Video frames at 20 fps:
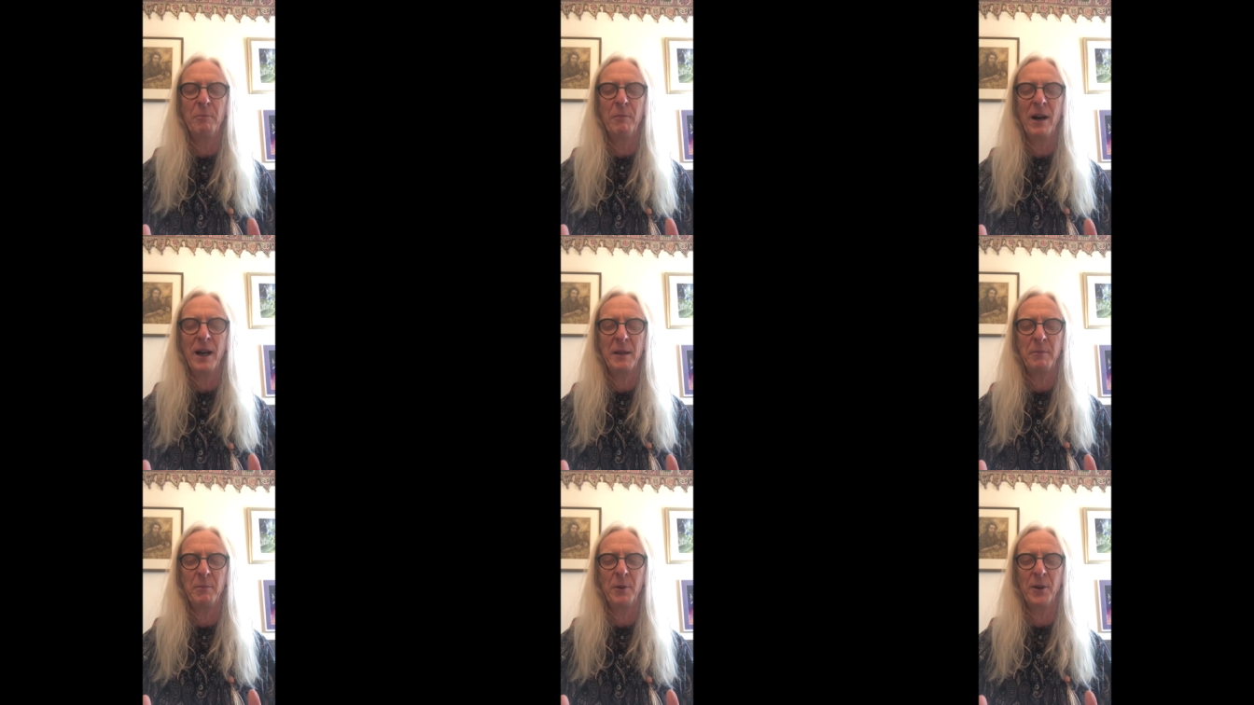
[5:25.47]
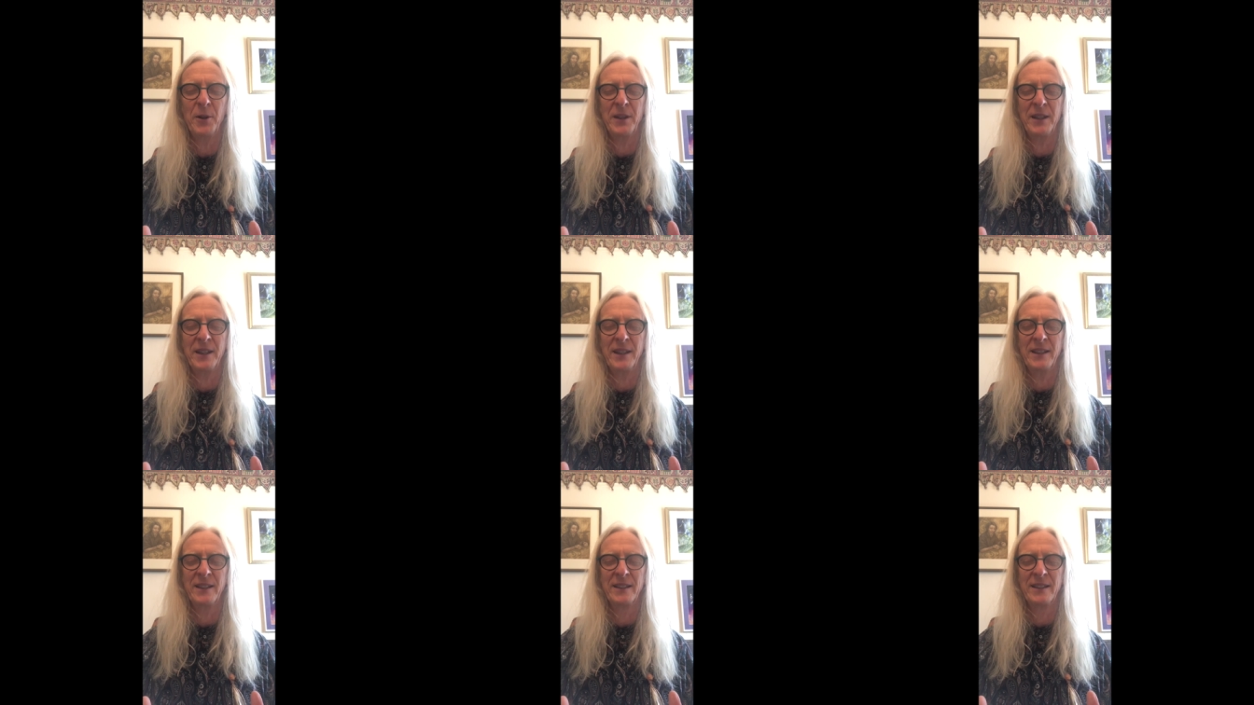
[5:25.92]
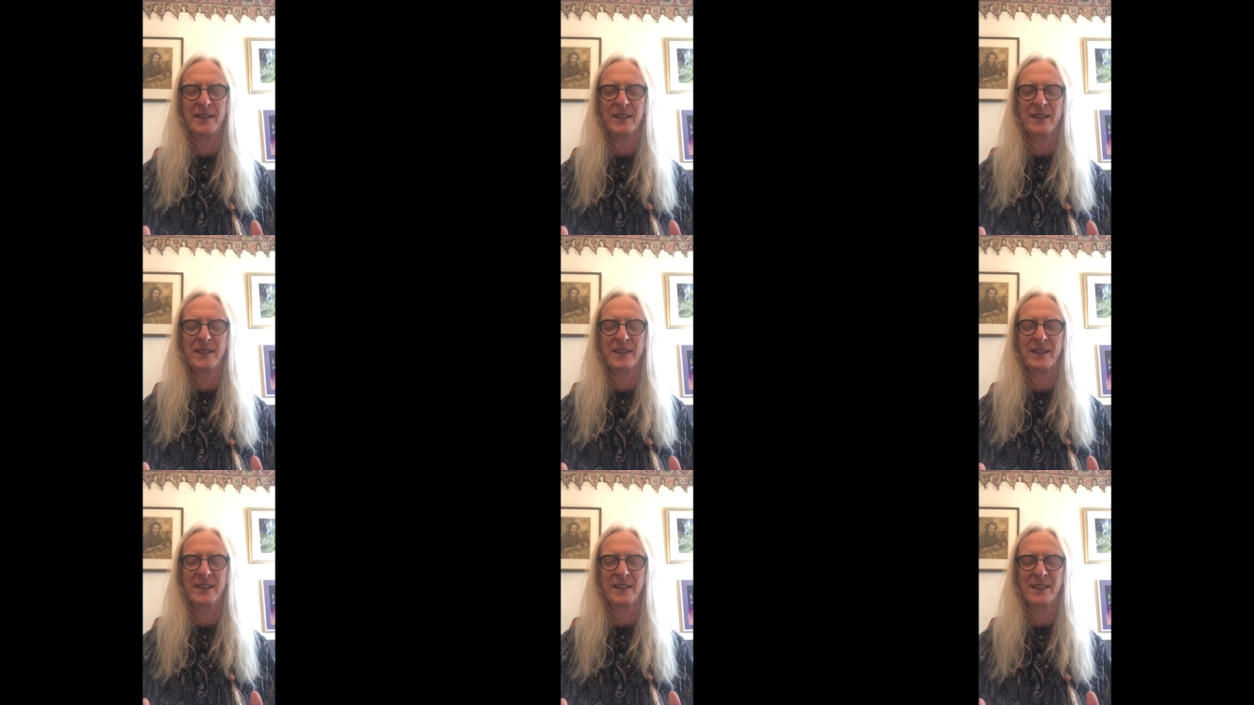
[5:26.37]
my
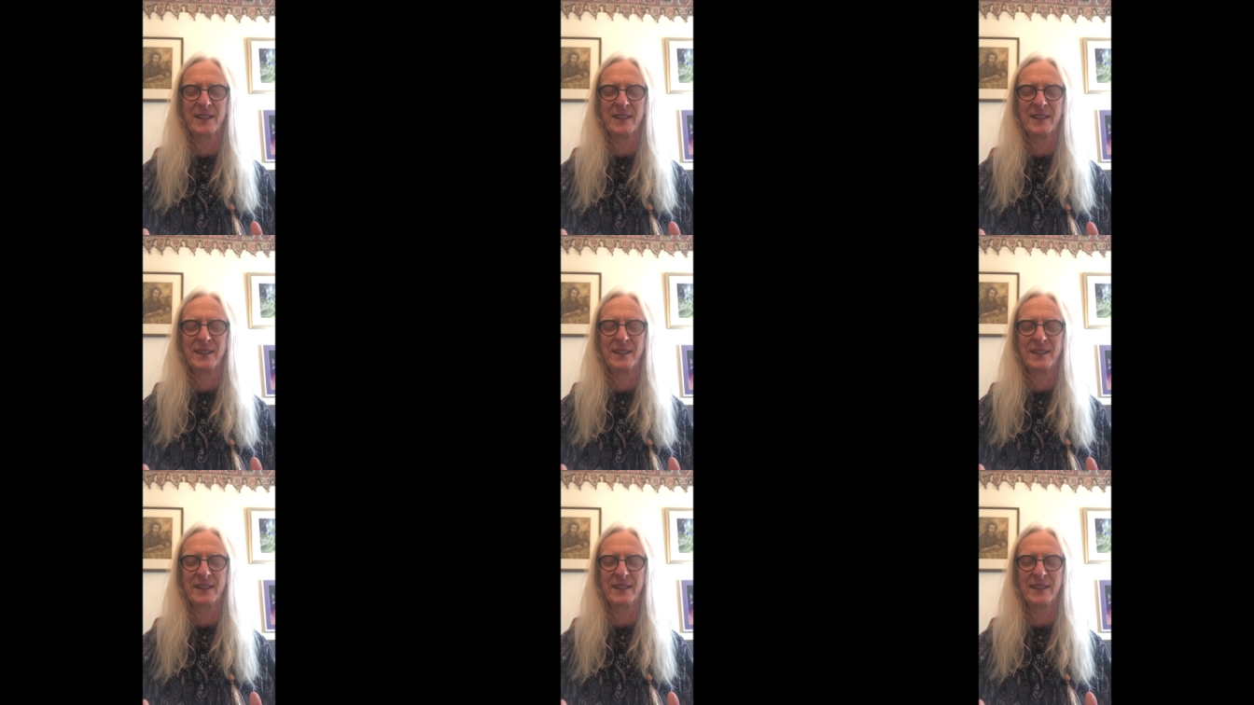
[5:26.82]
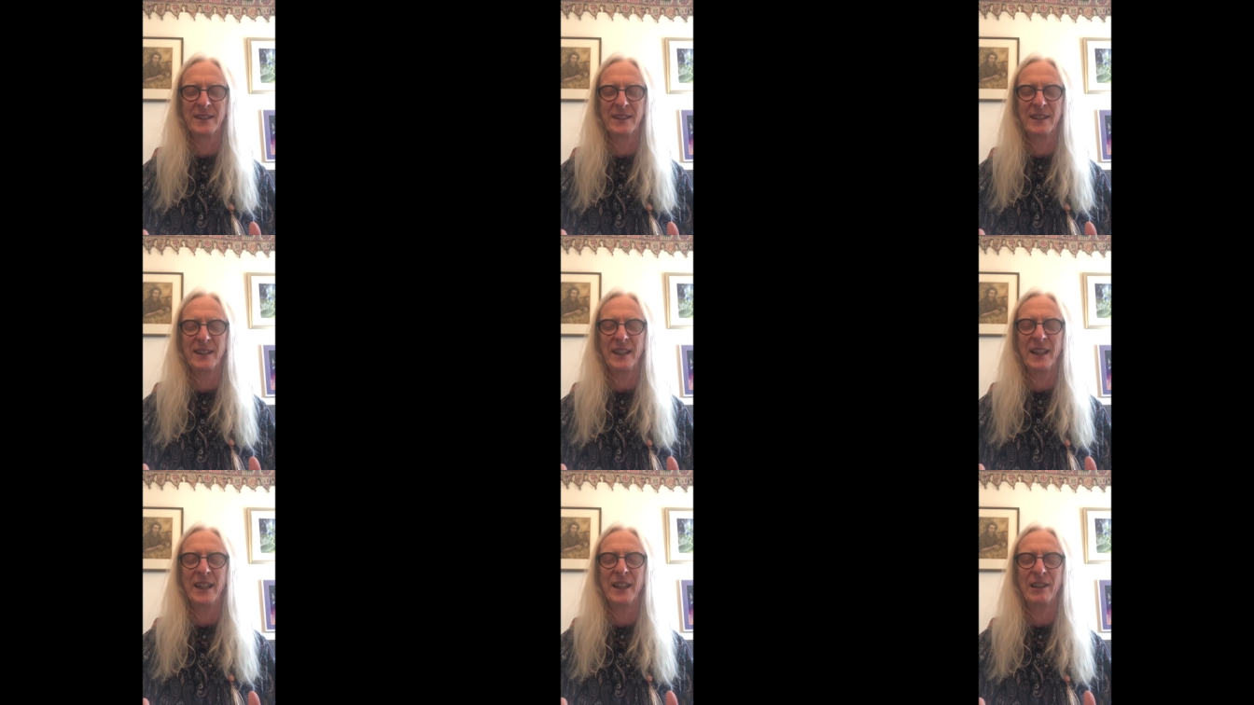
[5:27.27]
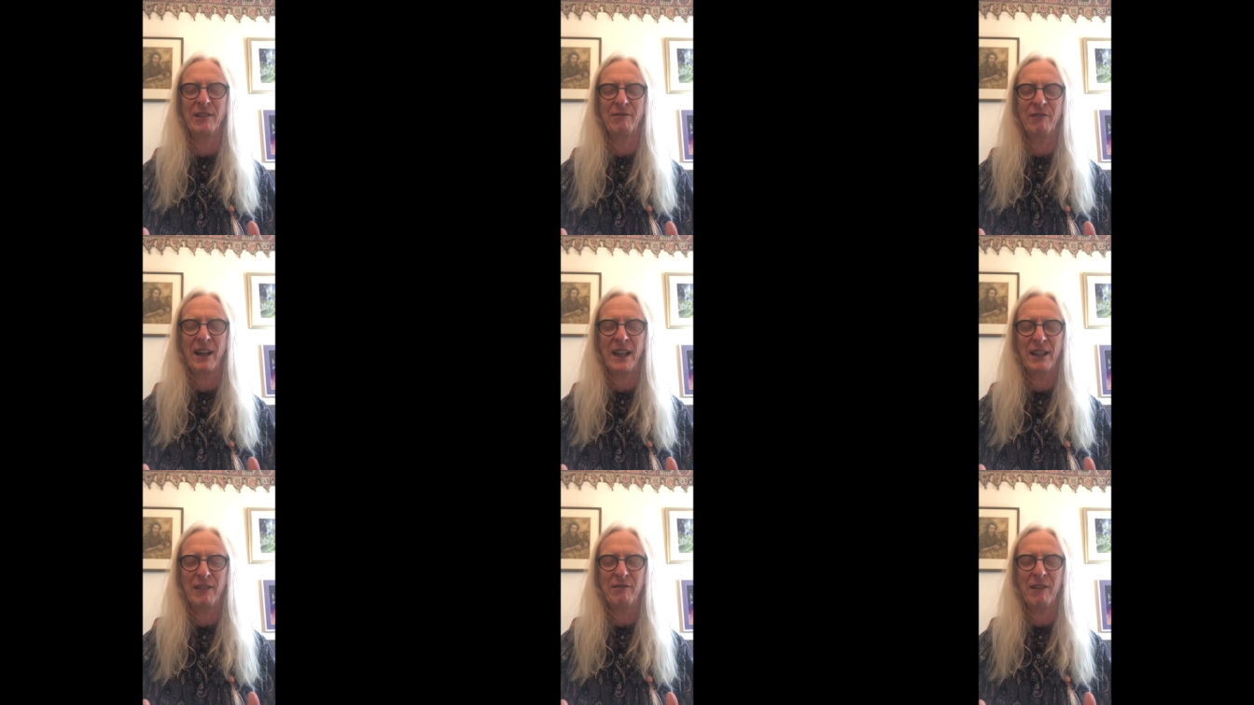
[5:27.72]
bodies in
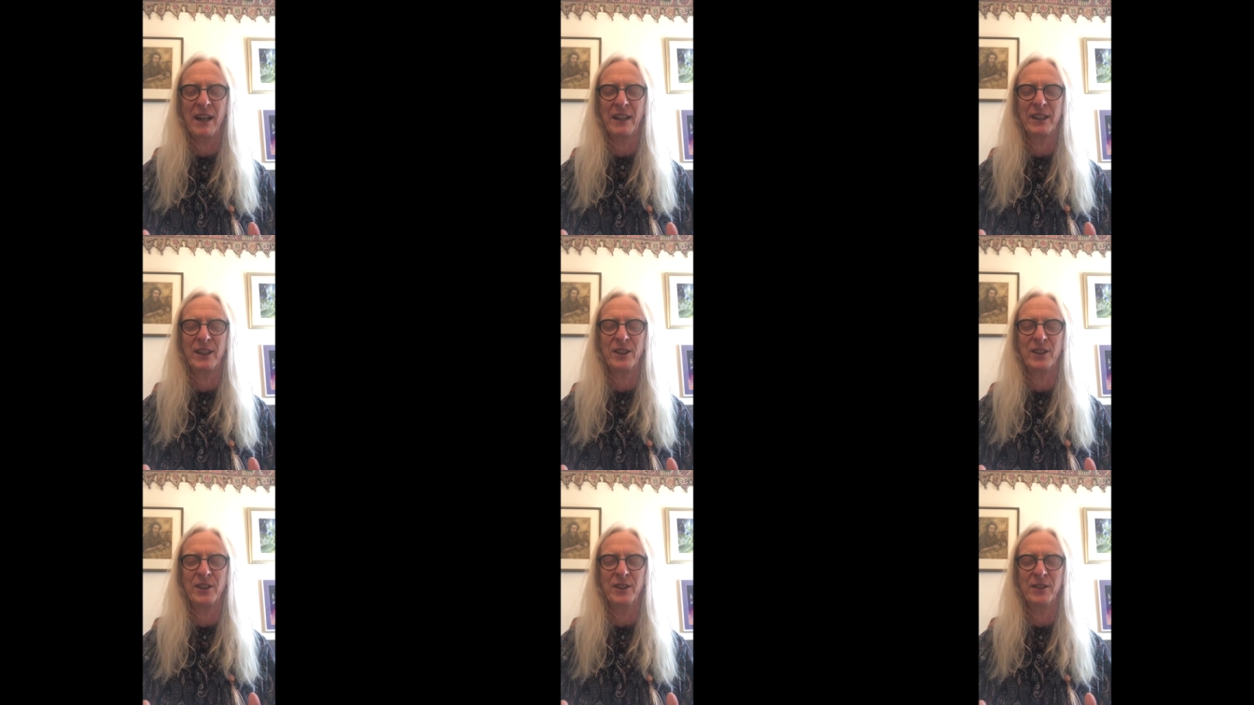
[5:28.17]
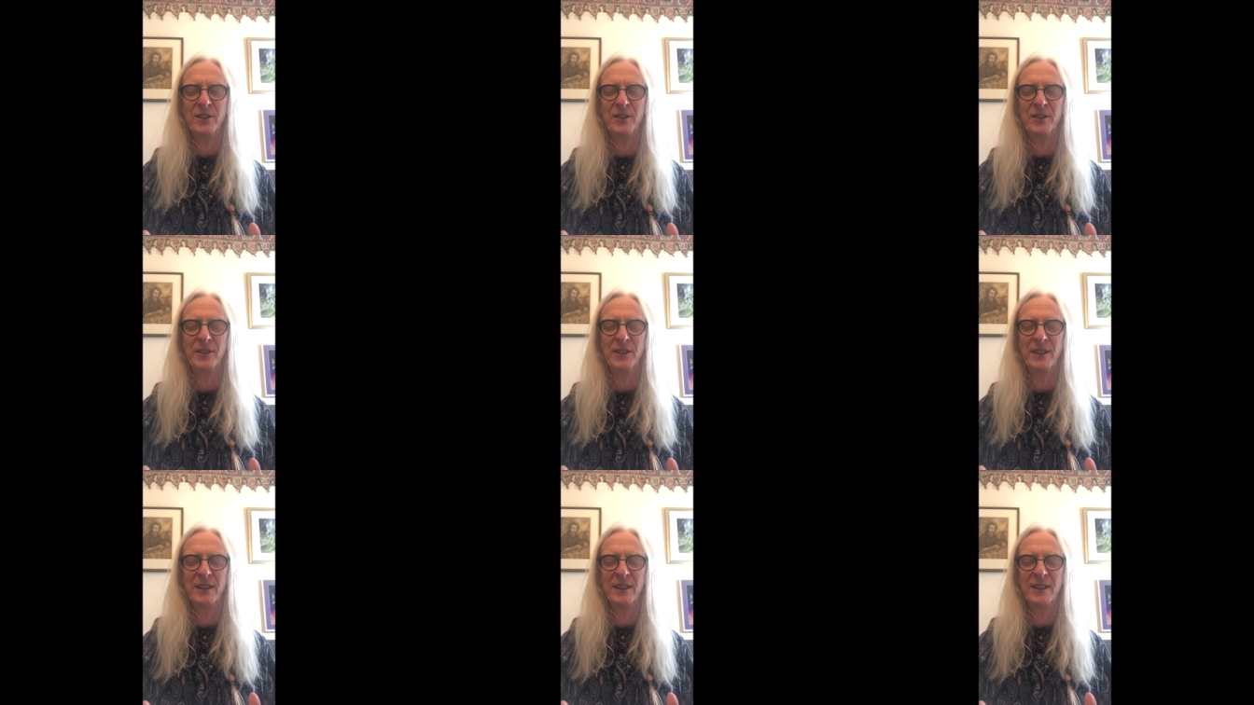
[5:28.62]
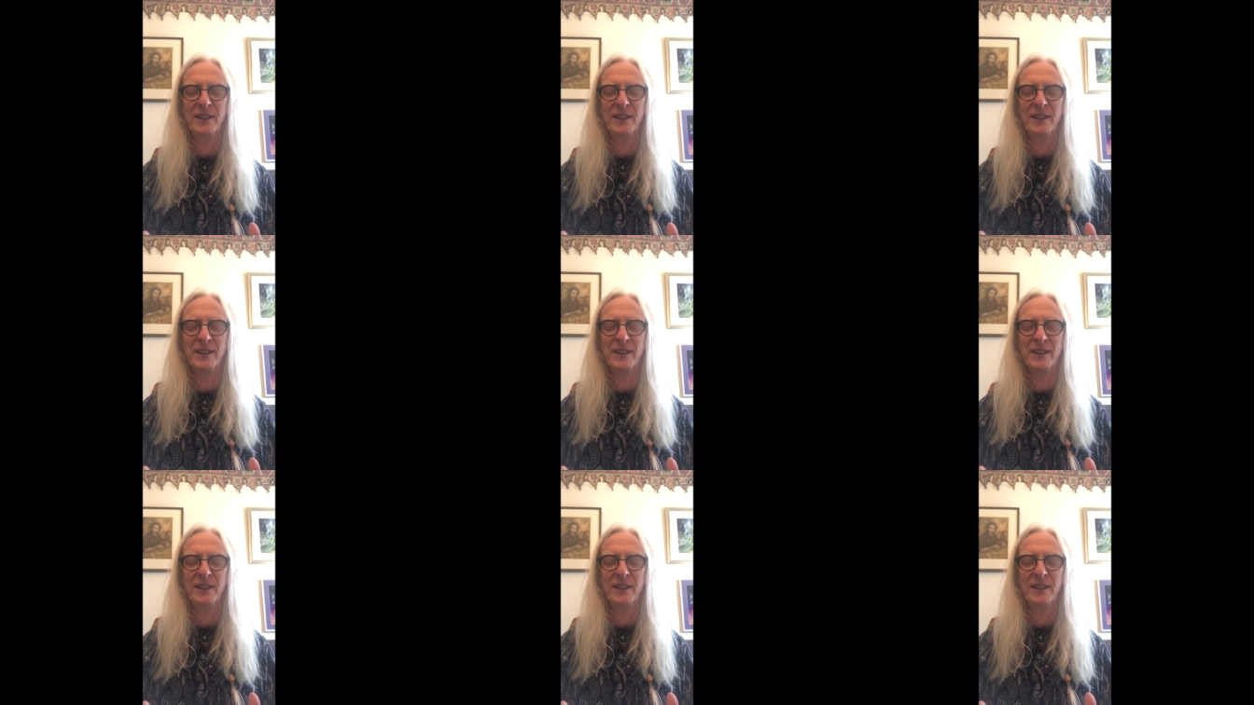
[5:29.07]
great gratitude.